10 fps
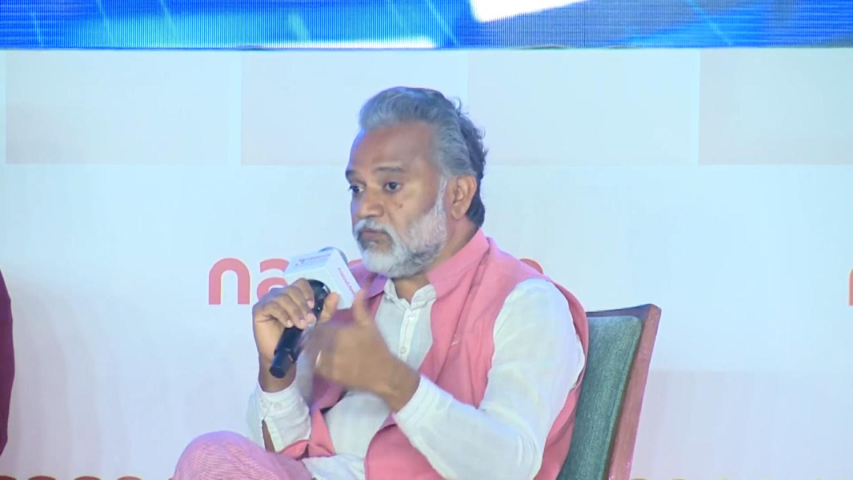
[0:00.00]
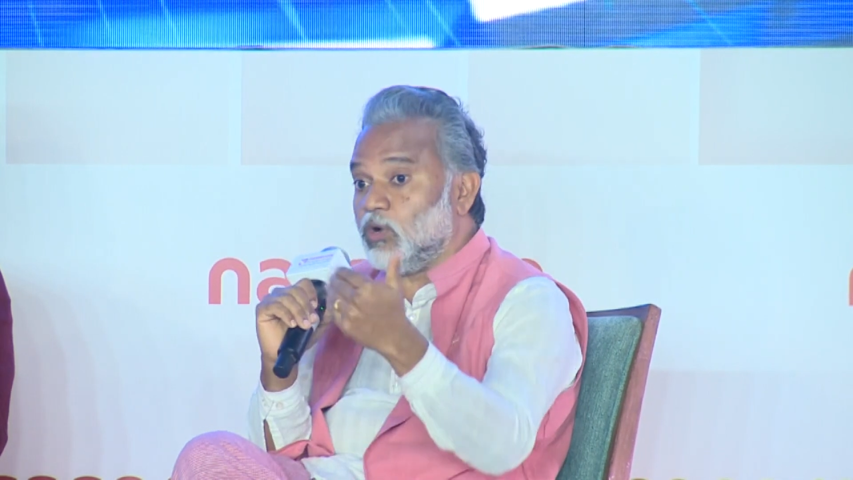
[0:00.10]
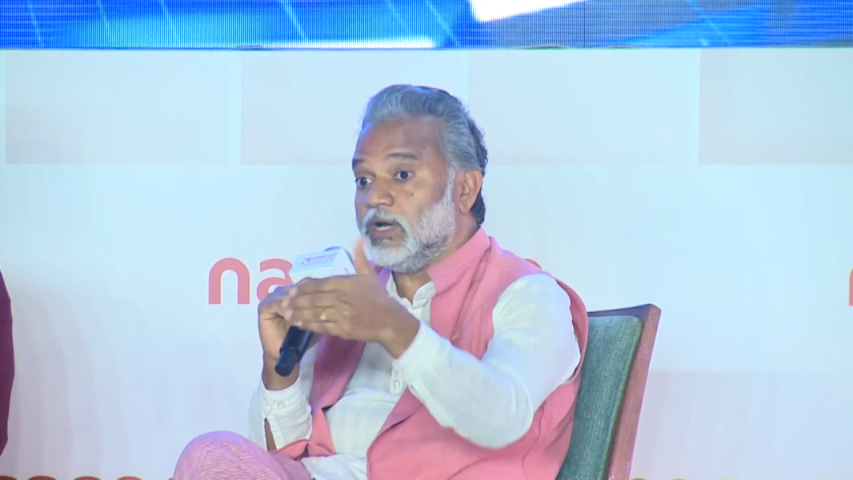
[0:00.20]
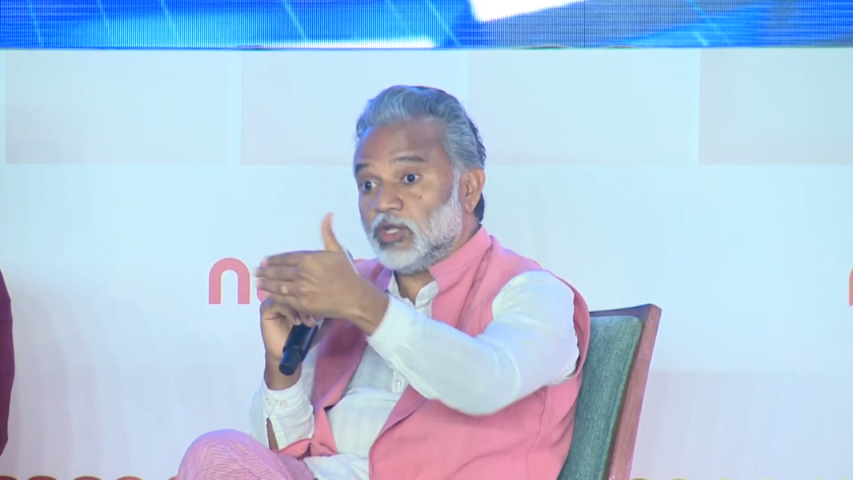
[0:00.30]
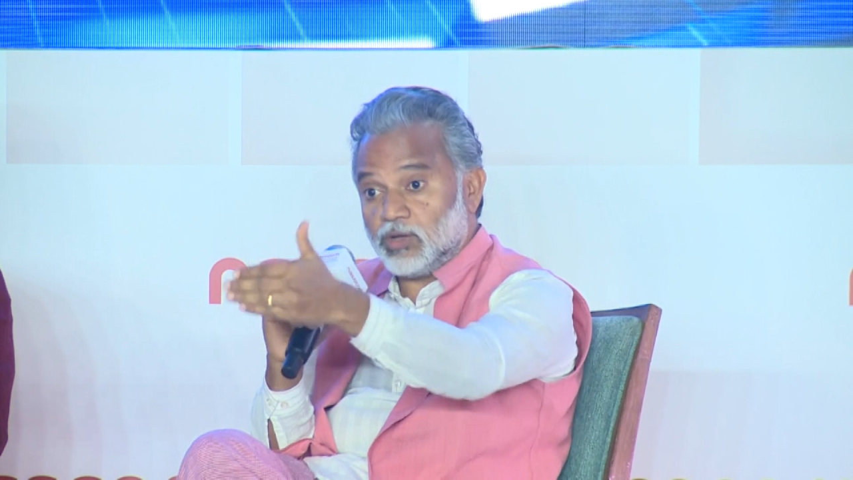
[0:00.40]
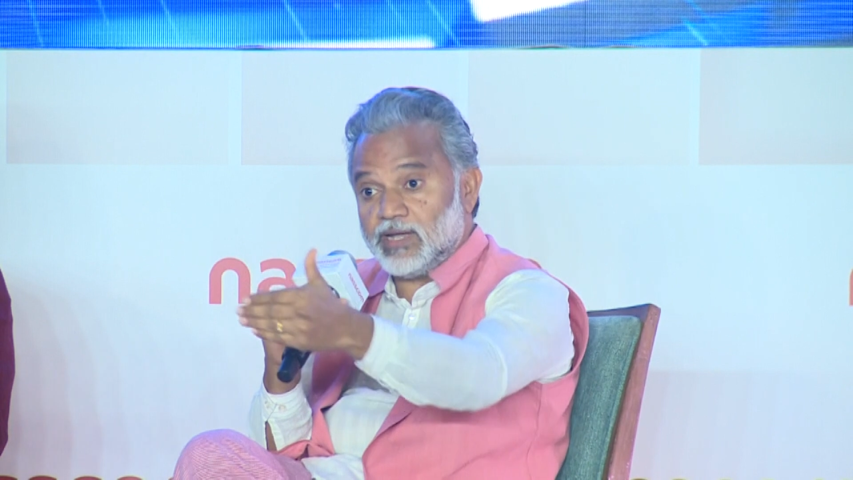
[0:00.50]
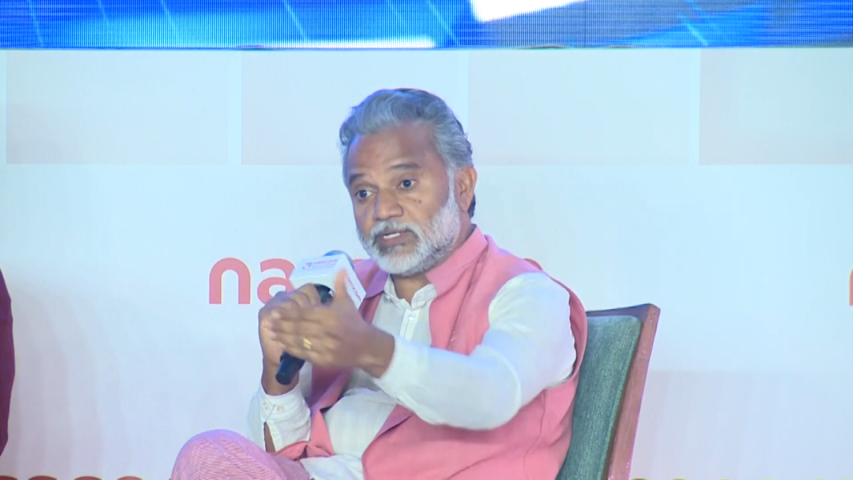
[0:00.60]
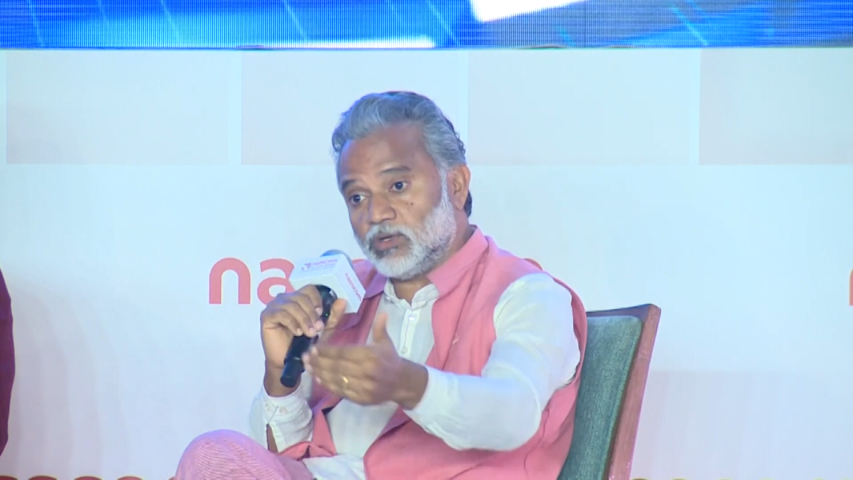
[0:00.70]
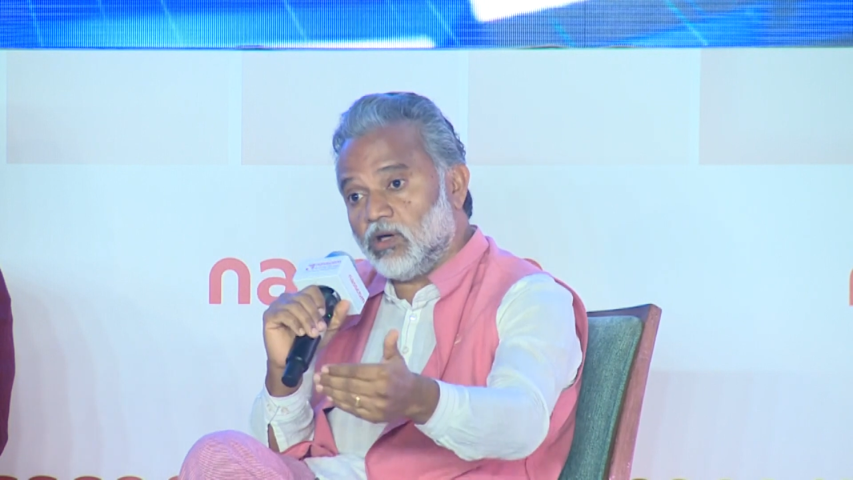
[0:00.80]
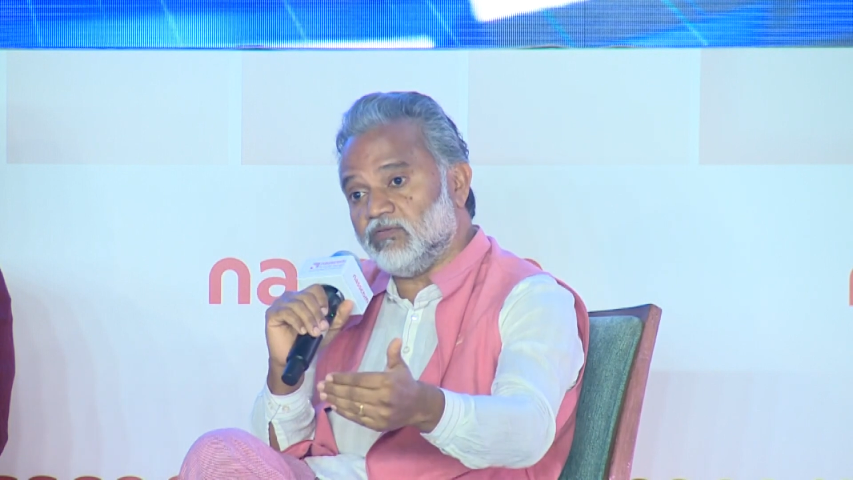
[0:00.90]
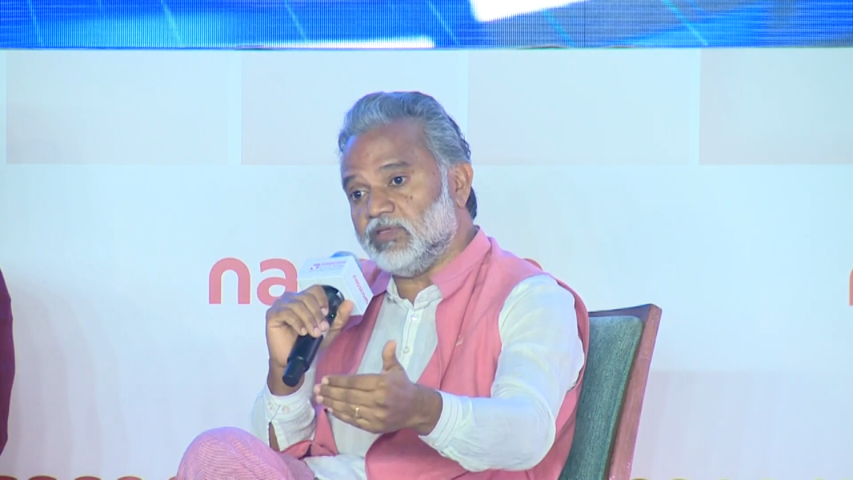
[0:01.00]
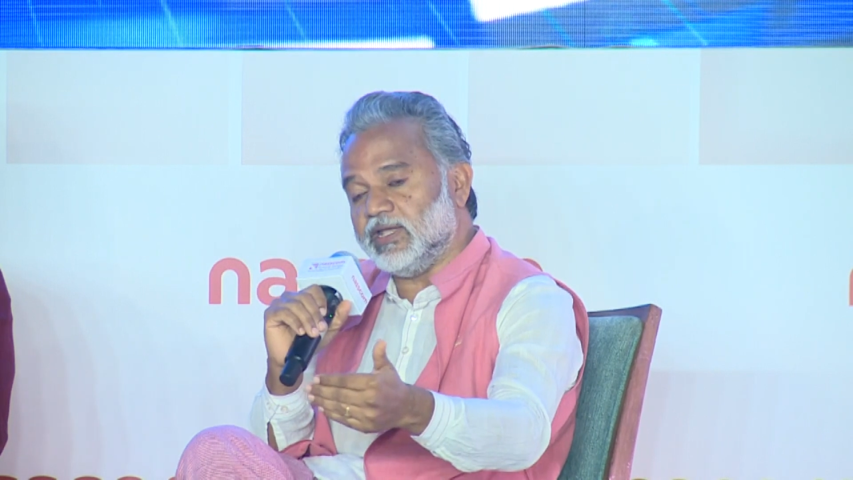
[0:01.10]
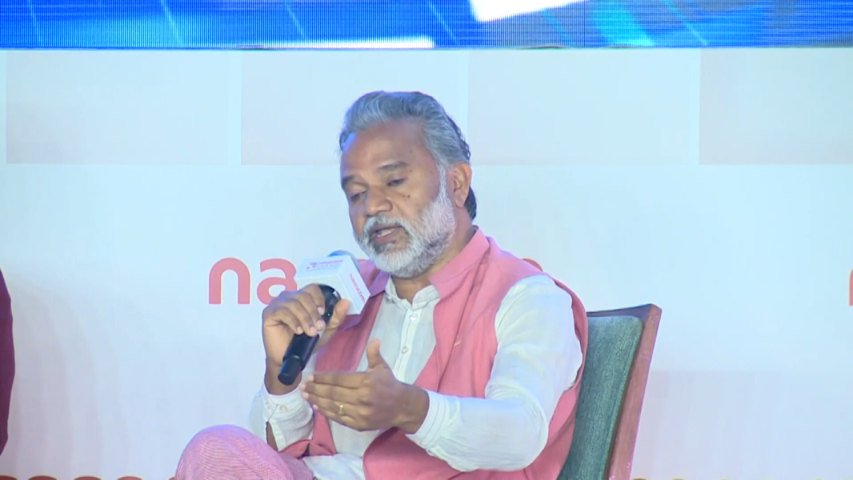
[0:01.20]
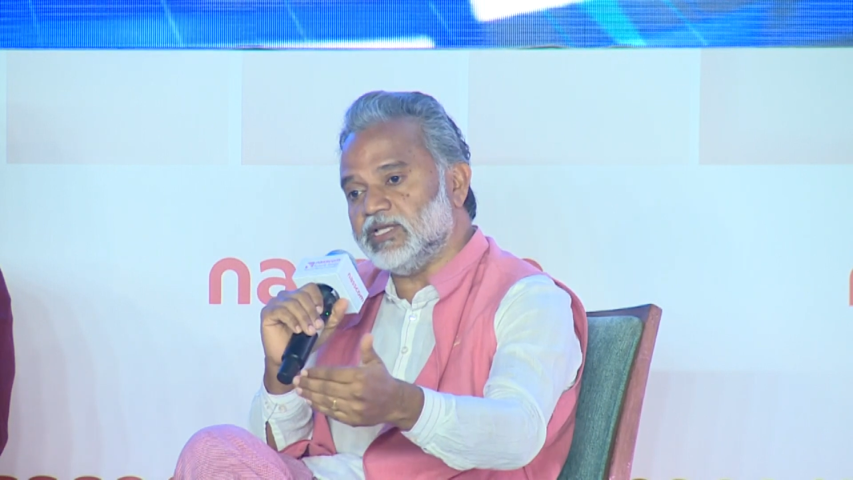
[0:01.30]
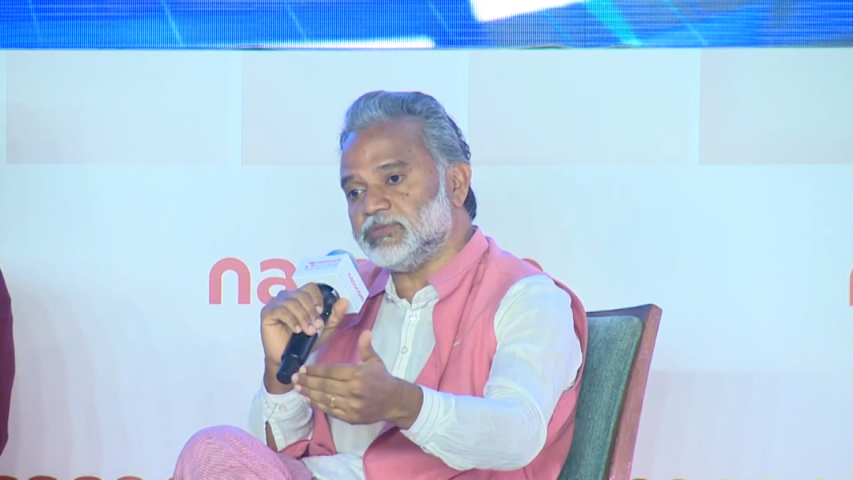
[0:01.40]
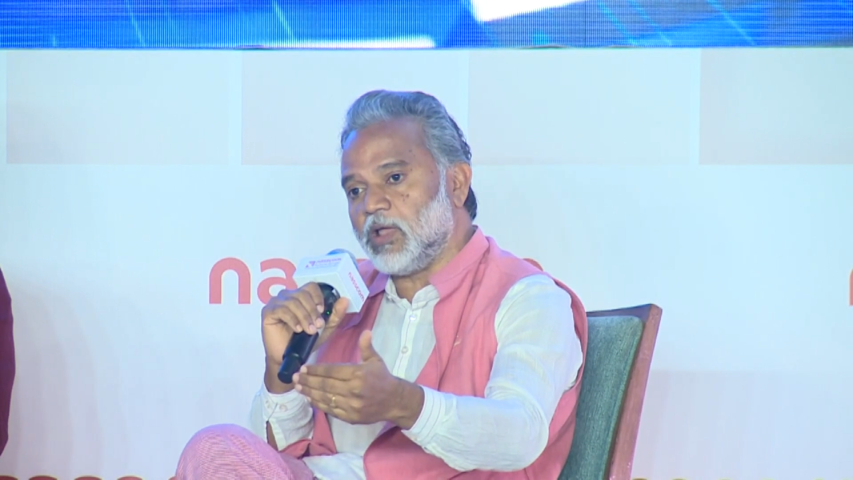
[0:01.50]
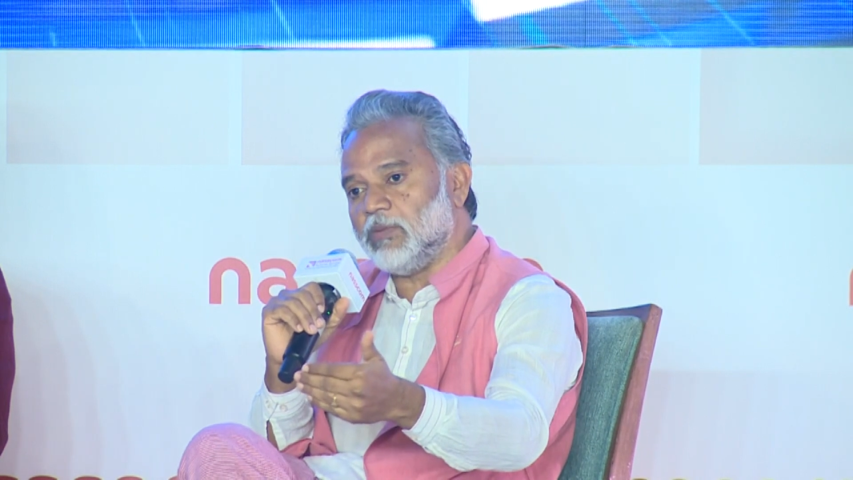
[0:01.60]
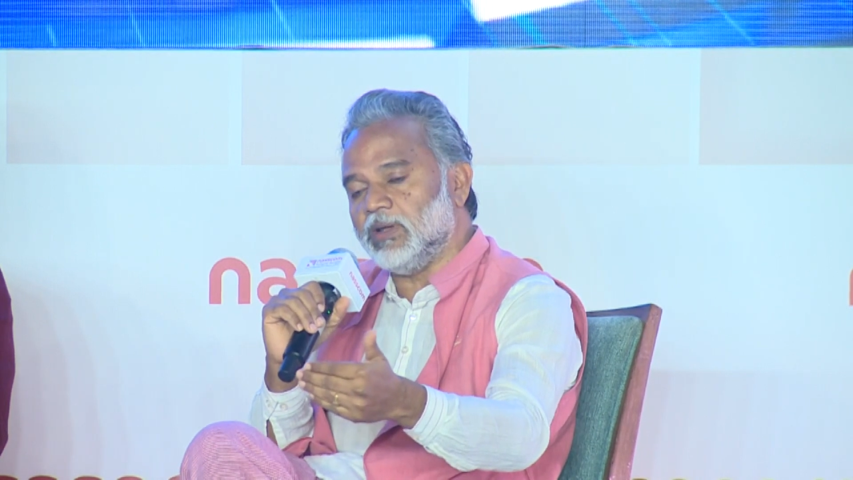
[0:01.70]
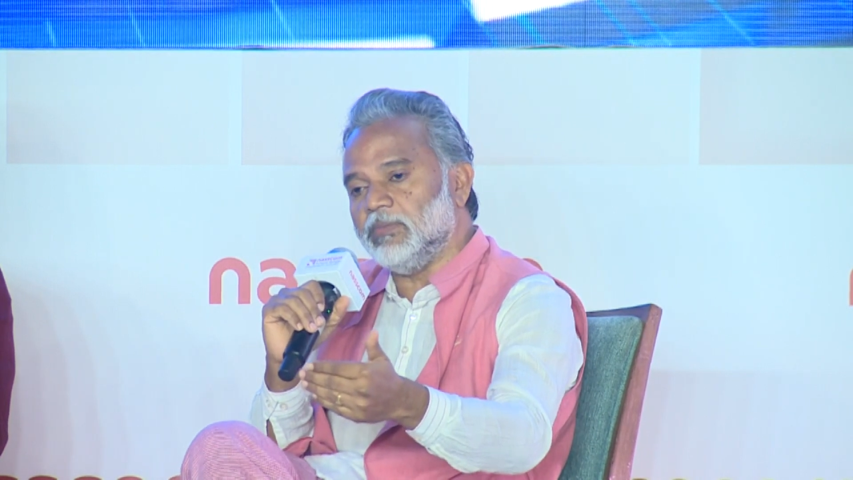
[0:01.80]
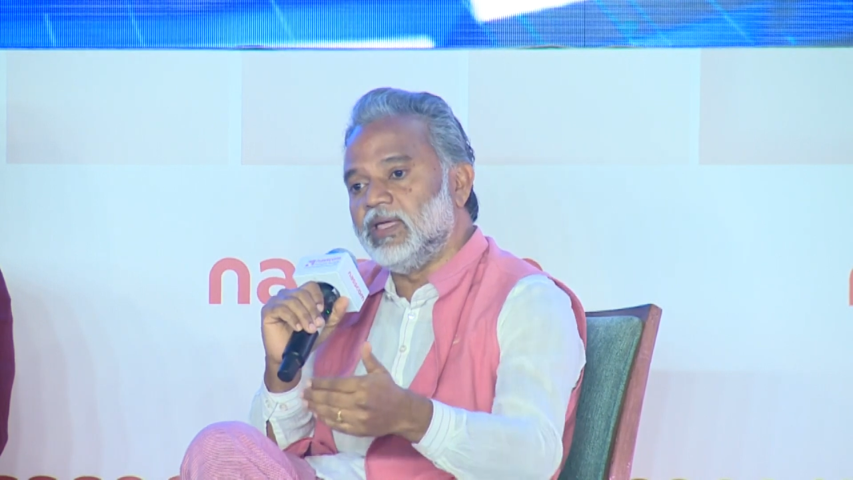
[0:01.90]
what you can solve with India's
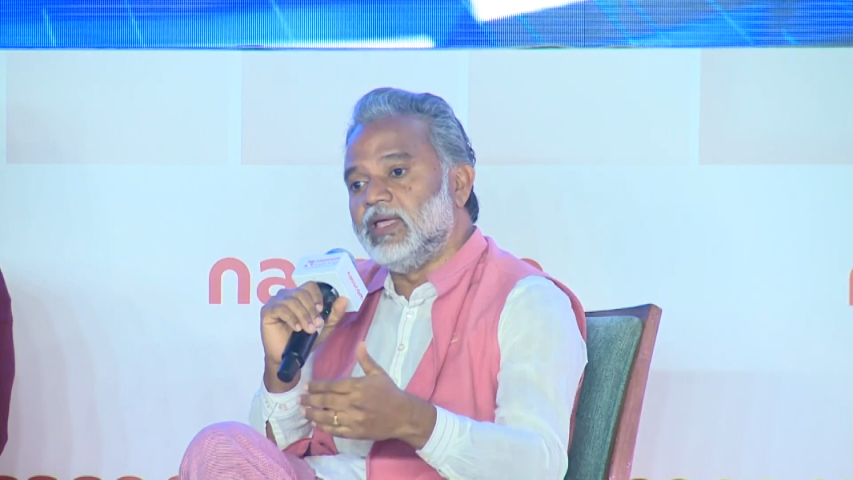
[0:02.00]
problem.